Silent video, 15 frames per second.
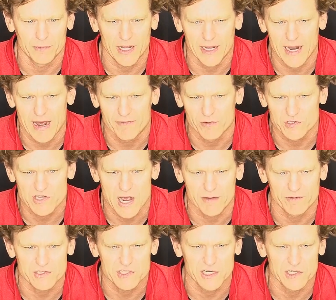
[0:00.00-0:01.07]
and have those
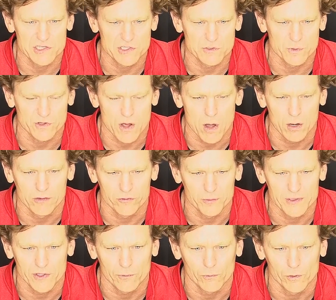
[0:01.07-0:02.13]
conversations with all of them
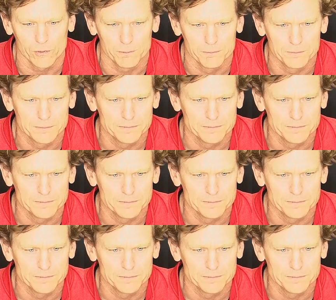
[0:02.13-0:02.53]
in the room.